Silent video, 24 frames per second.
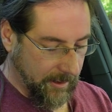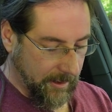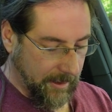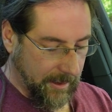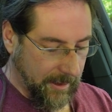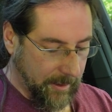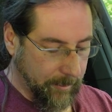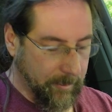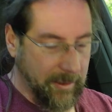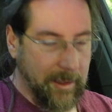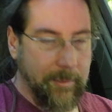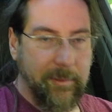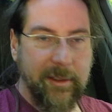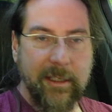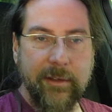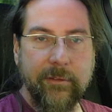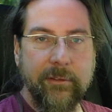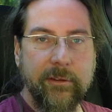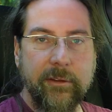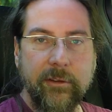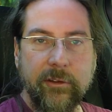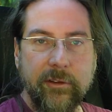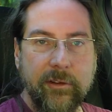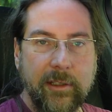and maybe
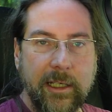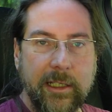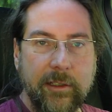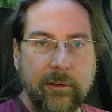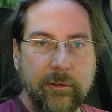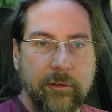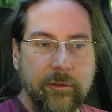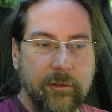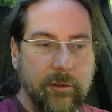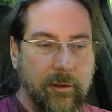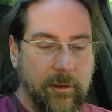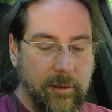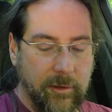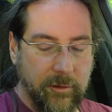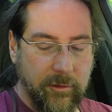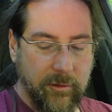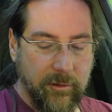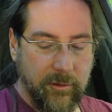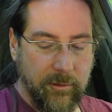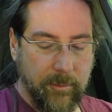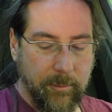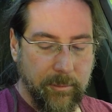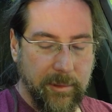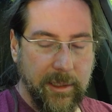even your state of
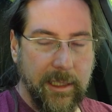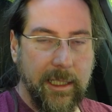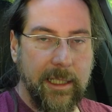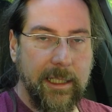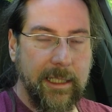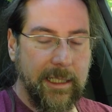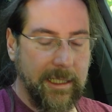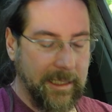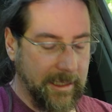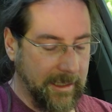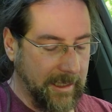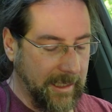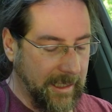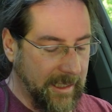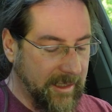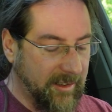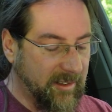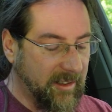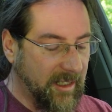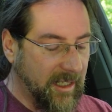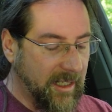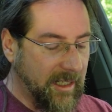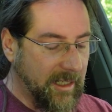charge, beginning and end.